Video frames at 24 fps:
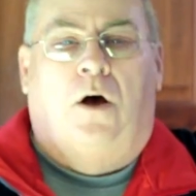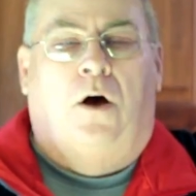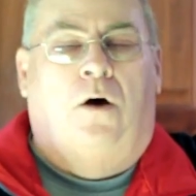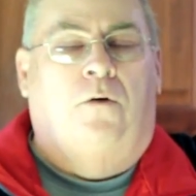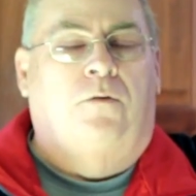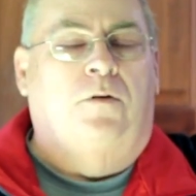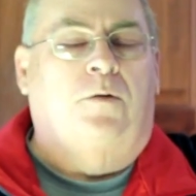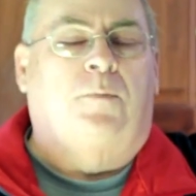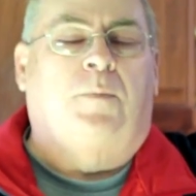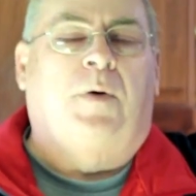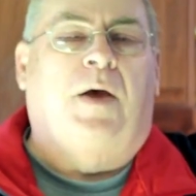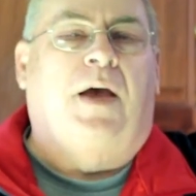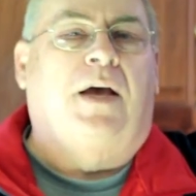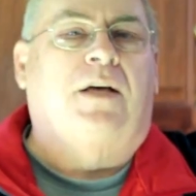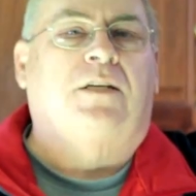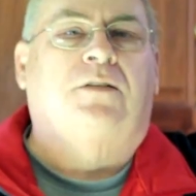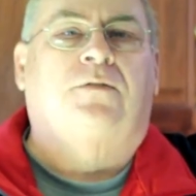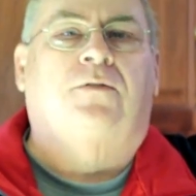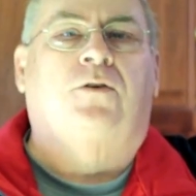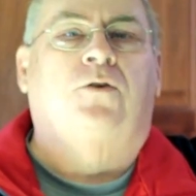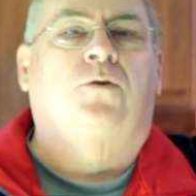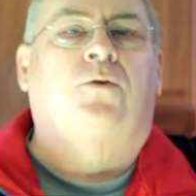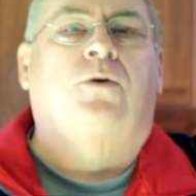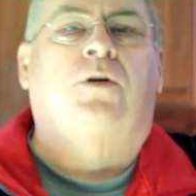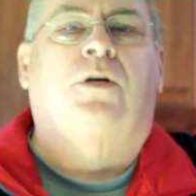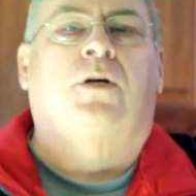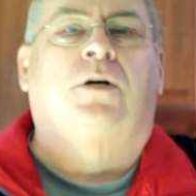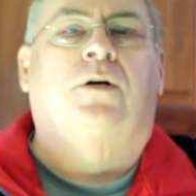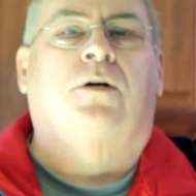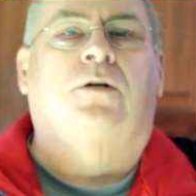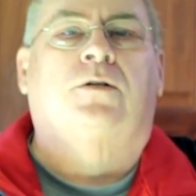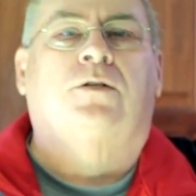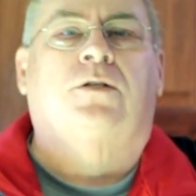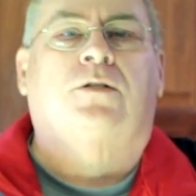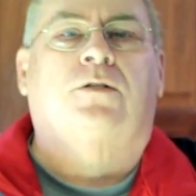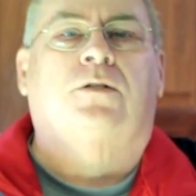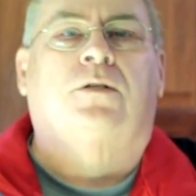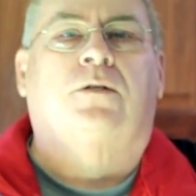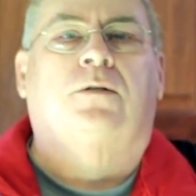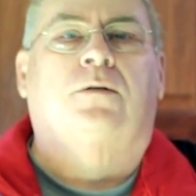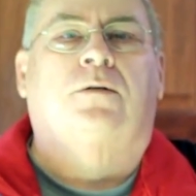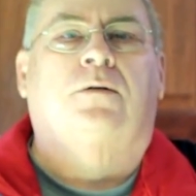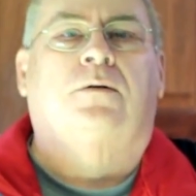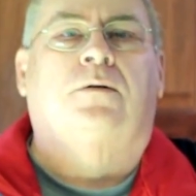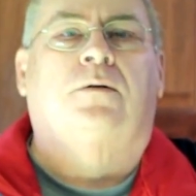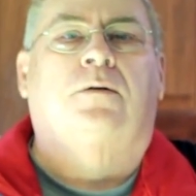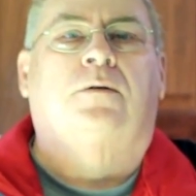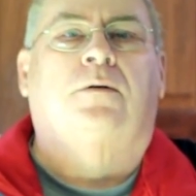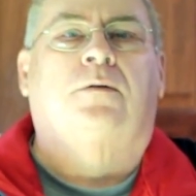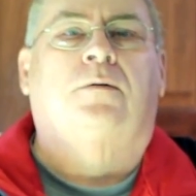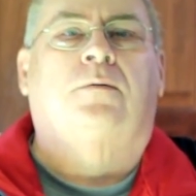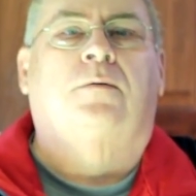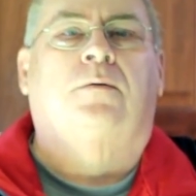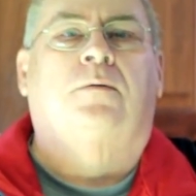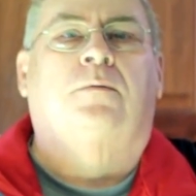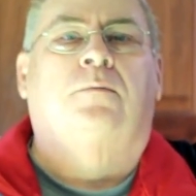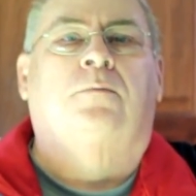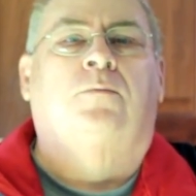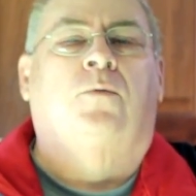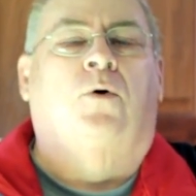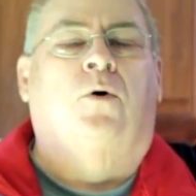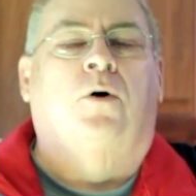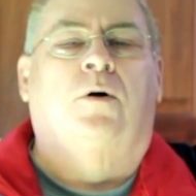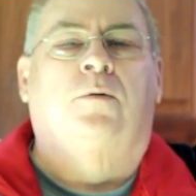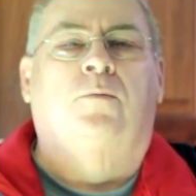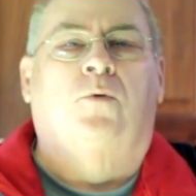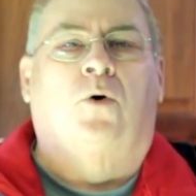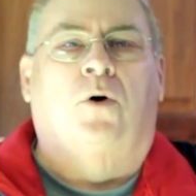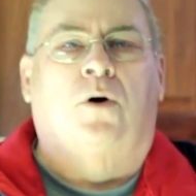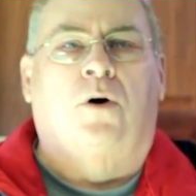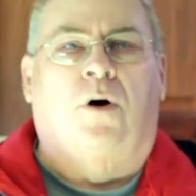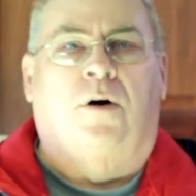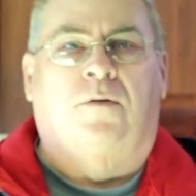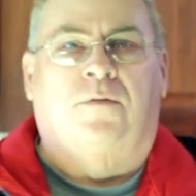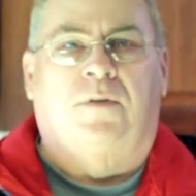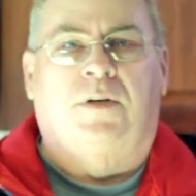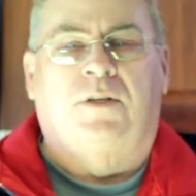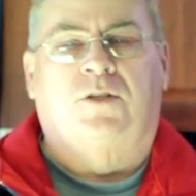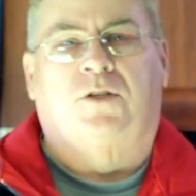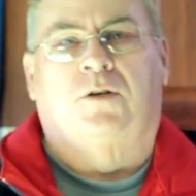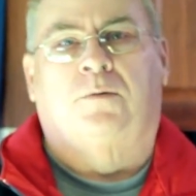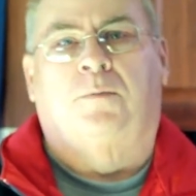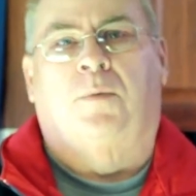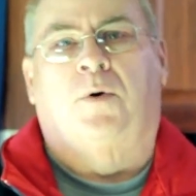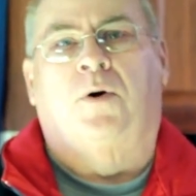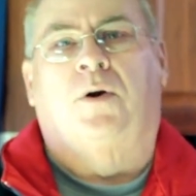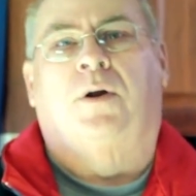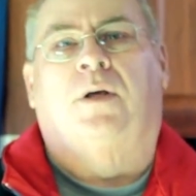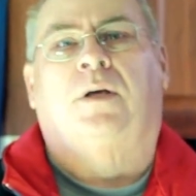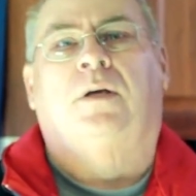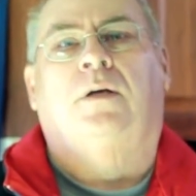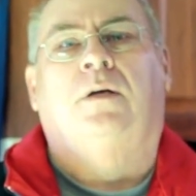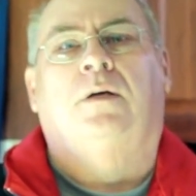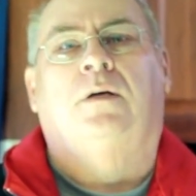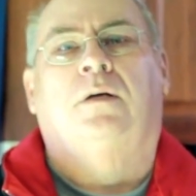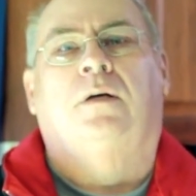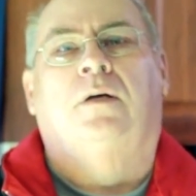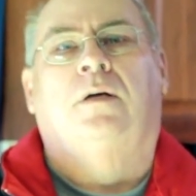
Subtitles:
Over the past few years, more and more RVs are burning.